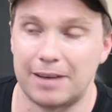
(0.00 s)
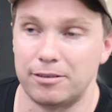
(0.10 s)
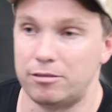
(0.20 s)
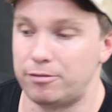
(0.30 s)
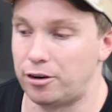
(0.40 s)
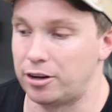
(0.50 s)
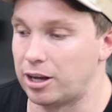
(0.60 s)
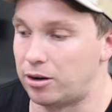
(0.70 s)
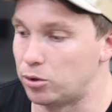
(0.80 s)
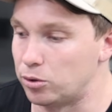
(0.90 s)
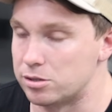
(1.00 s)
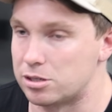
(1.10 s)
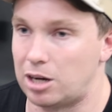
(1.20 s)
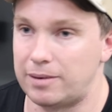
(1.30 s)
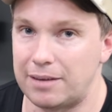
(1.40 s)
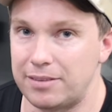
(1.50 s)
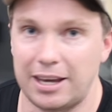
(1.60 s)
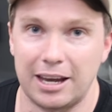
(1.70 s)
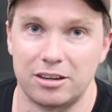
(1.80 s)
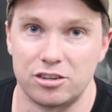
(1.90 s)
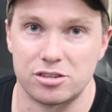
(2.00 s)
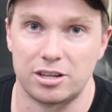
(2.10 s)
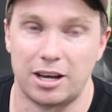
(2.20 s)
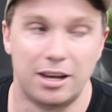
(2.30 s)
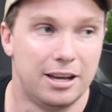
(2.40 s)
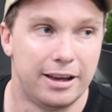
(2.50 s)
have the inverter going all the time, have the air conditioner,